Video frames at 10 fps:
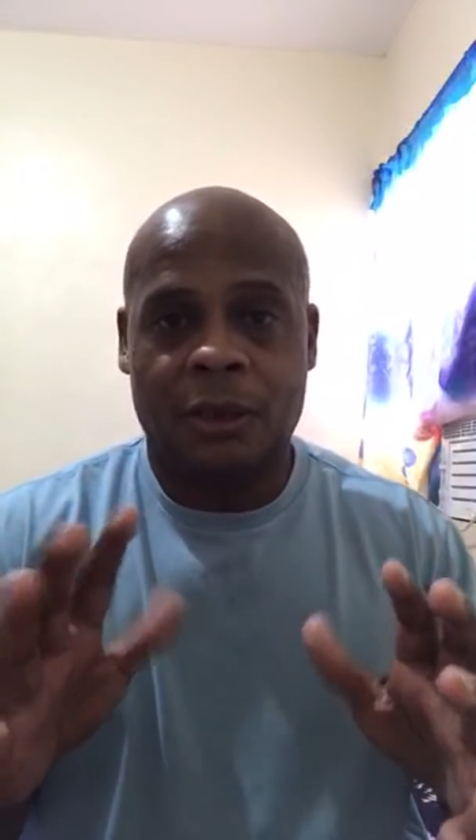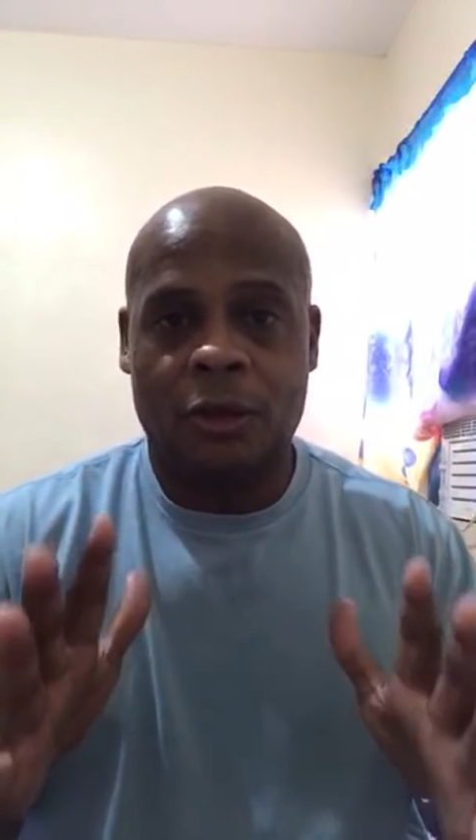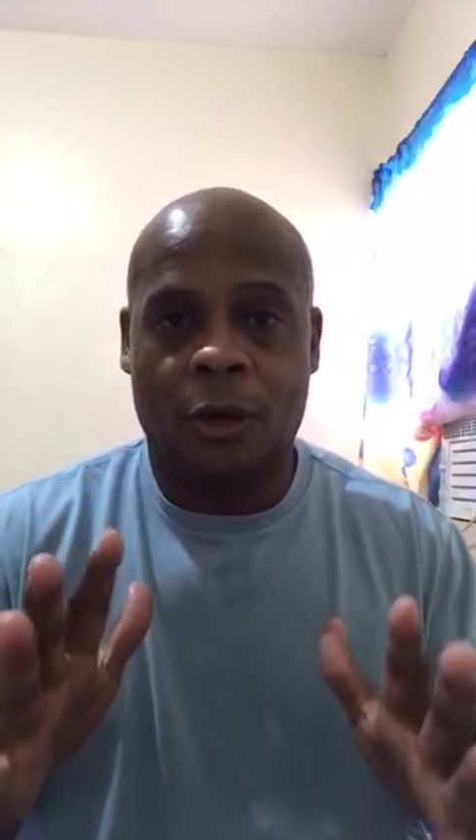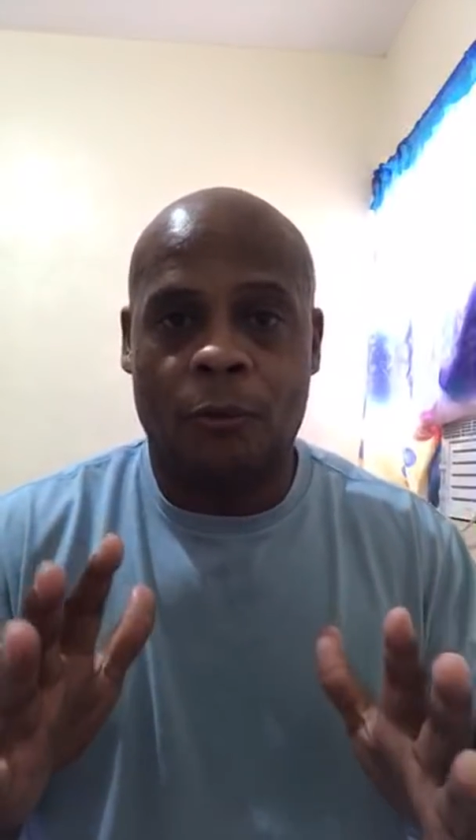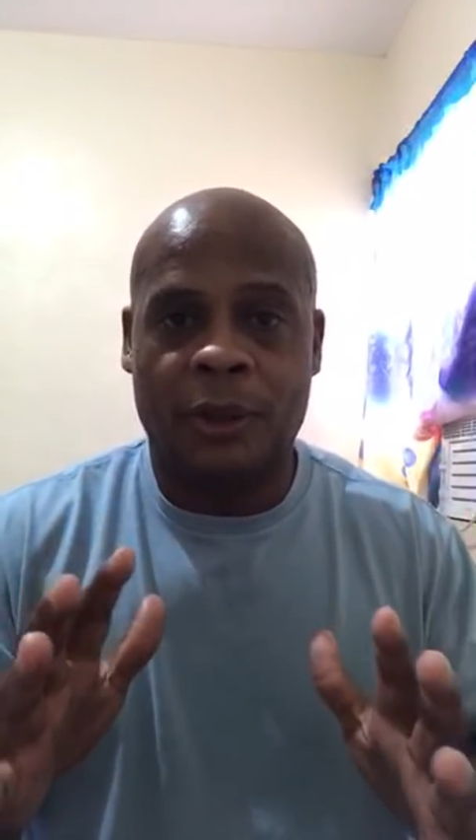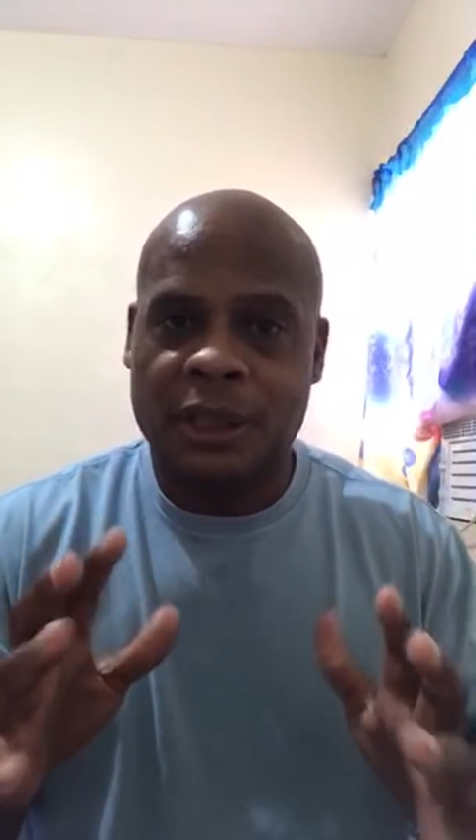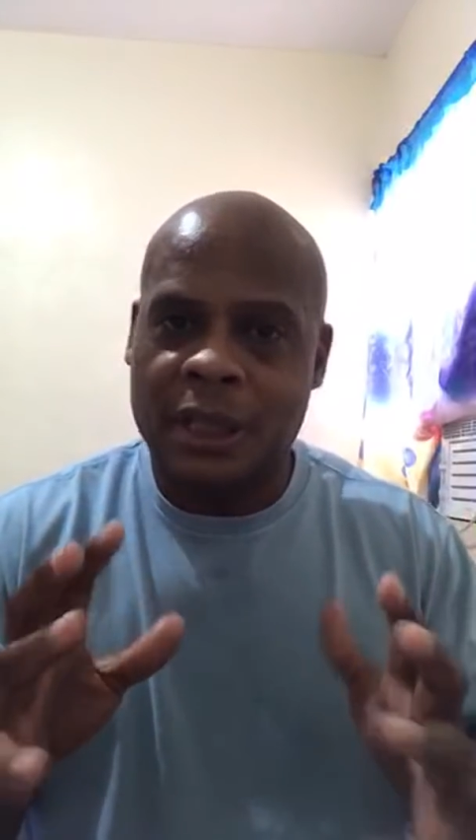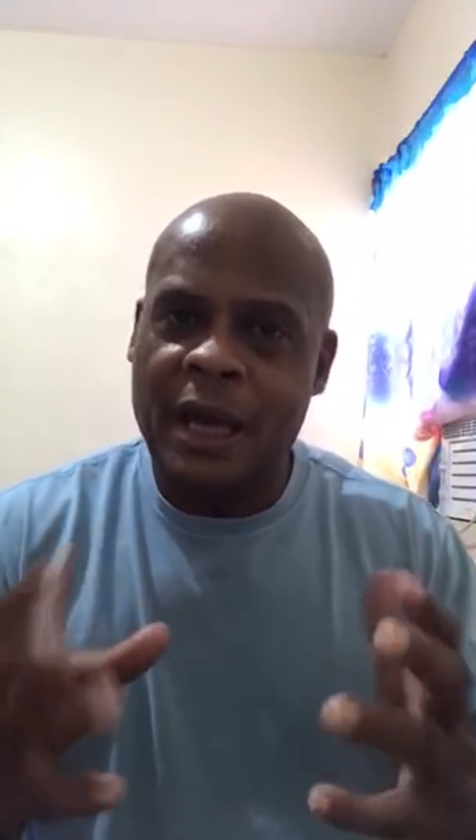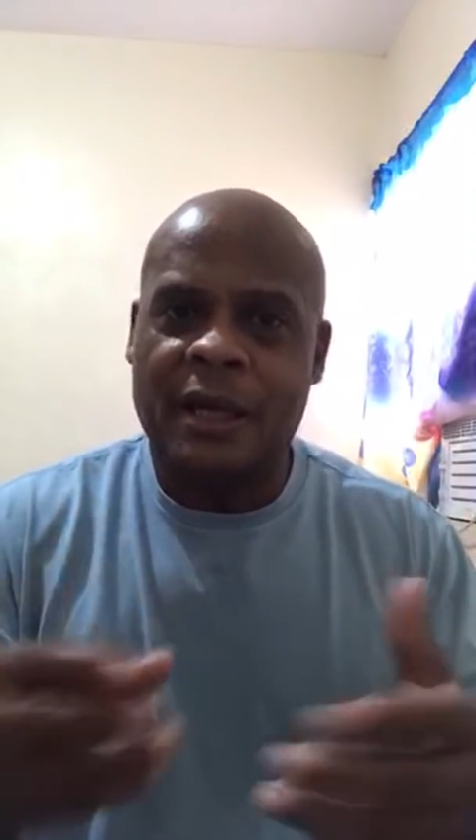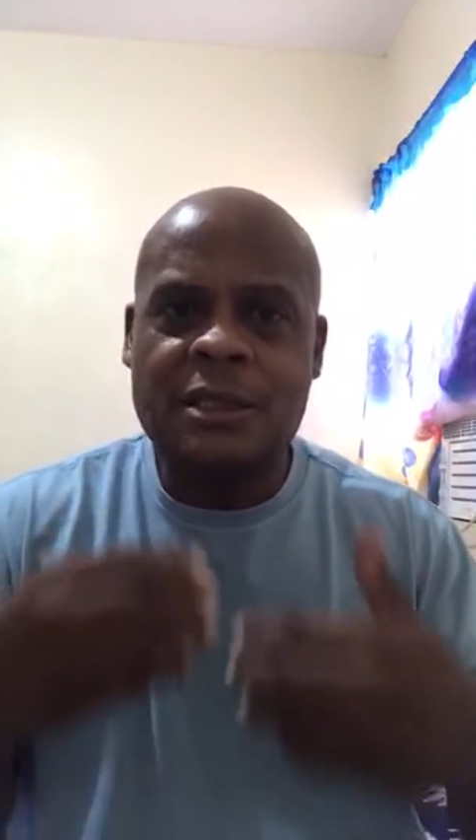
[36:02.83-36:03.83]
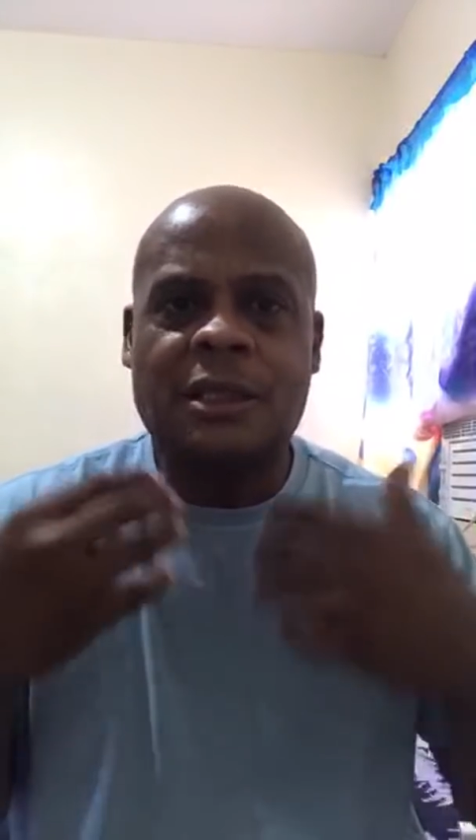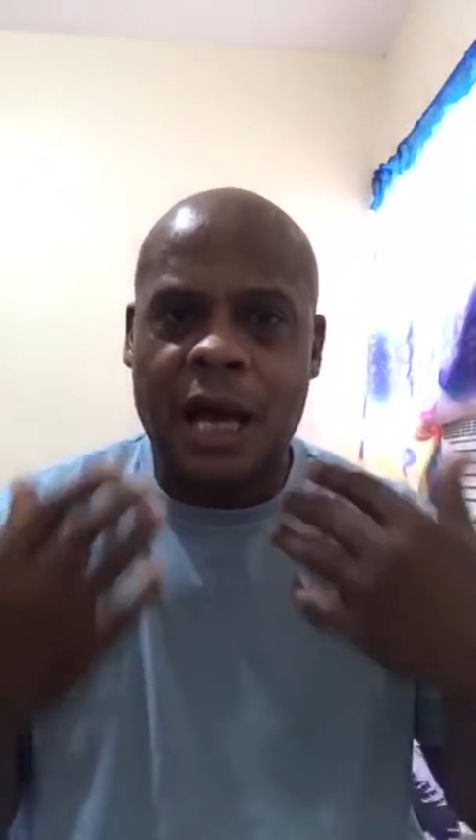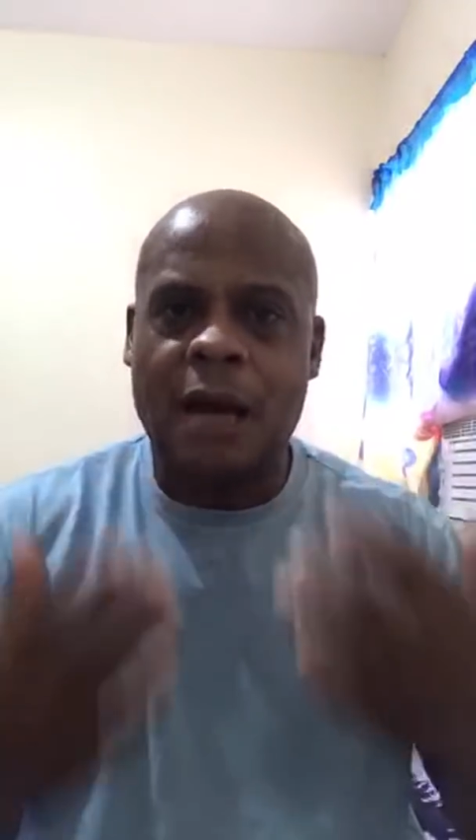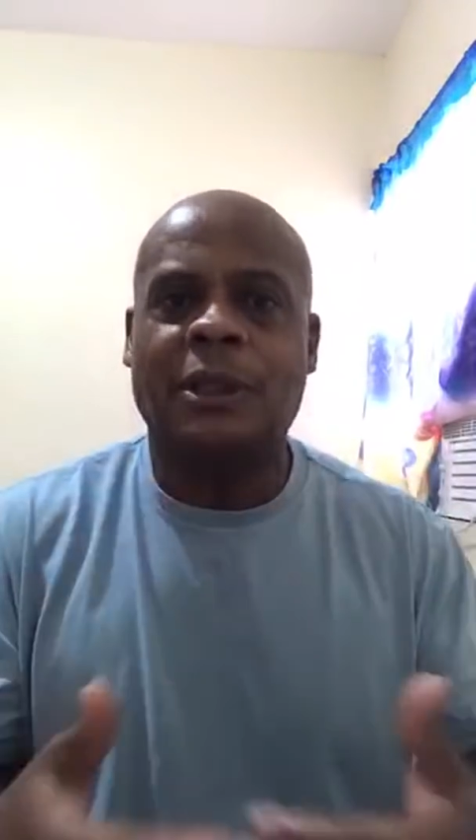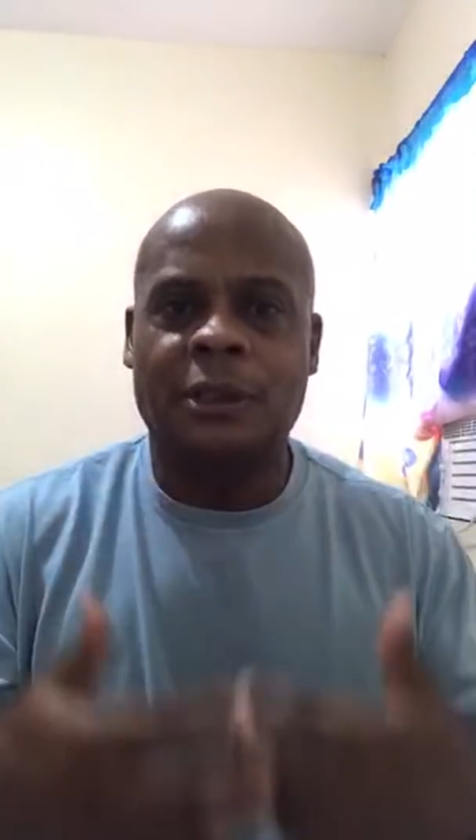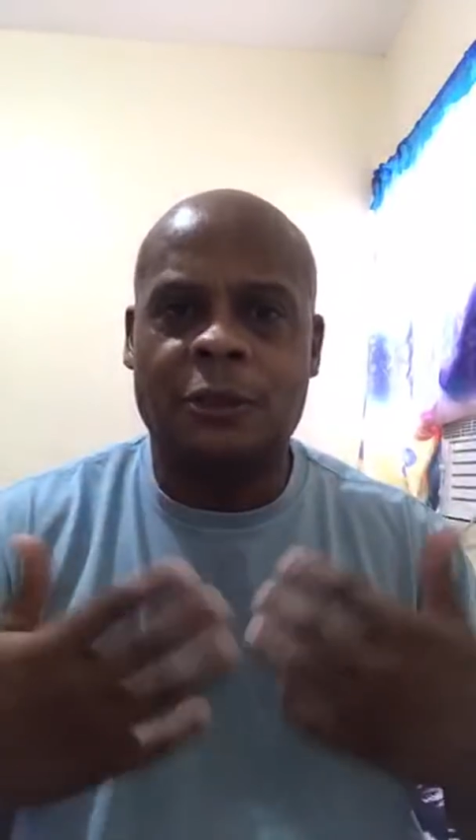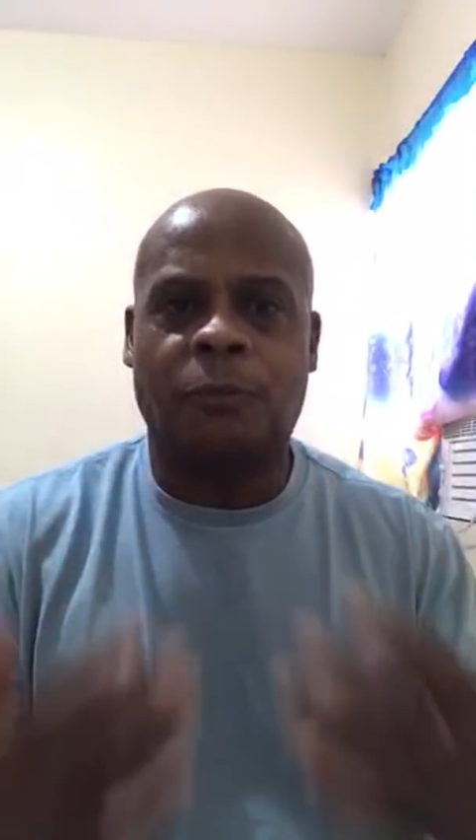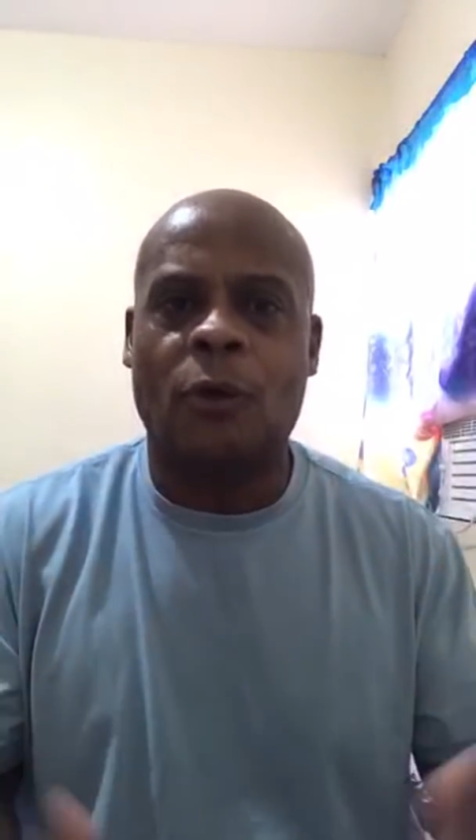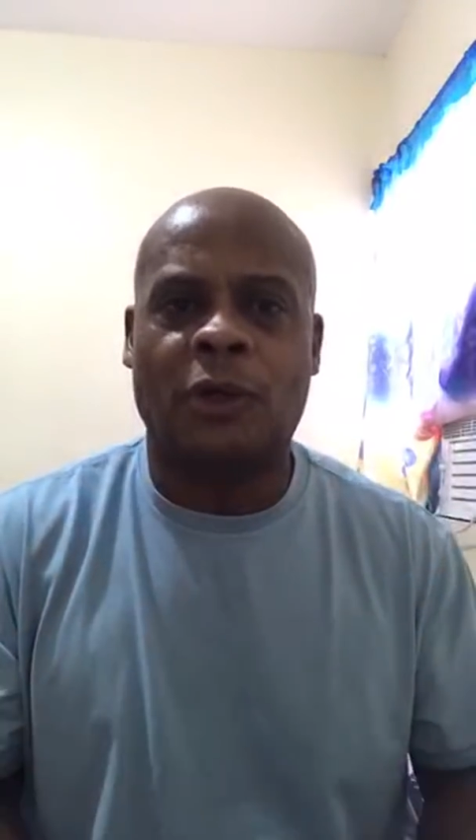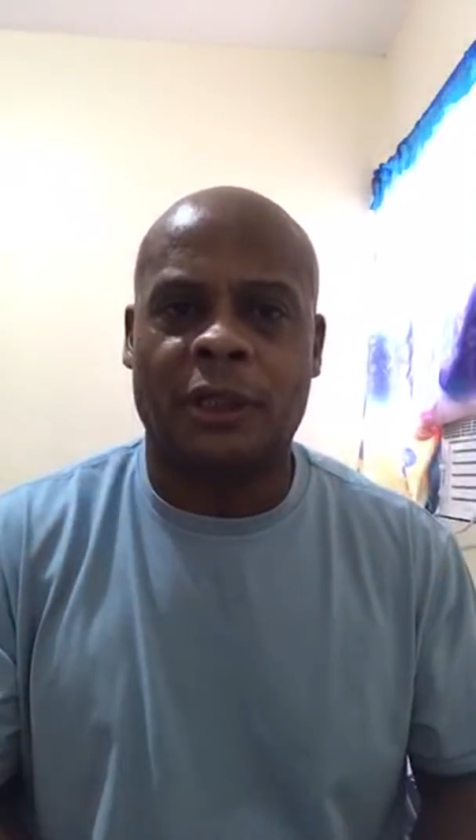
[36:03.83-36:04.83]
But yeah, it's commonly
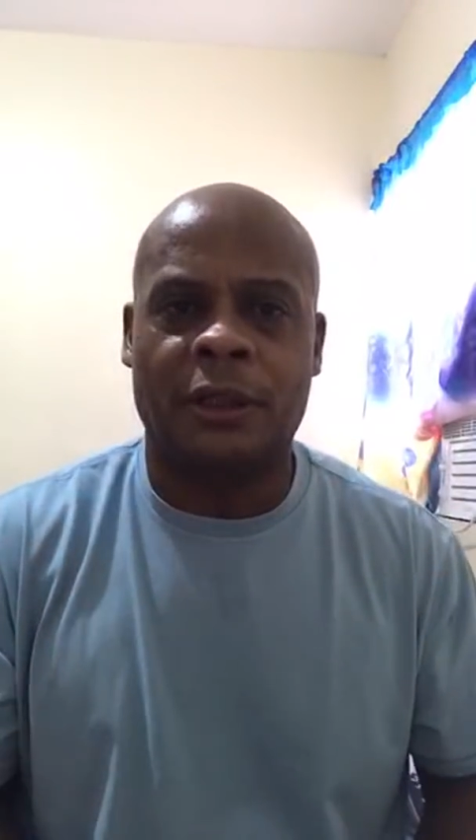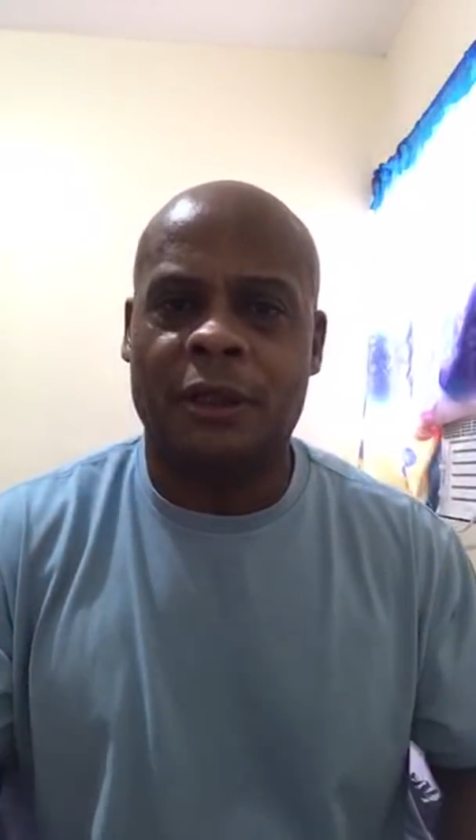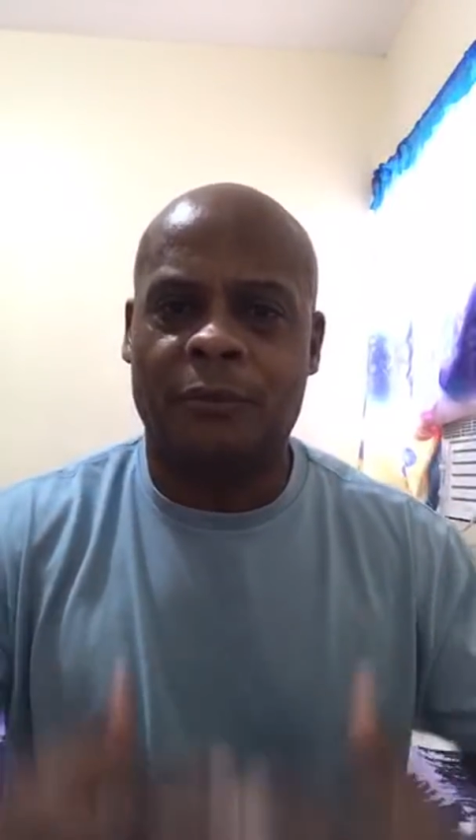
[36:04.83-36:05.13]
spoken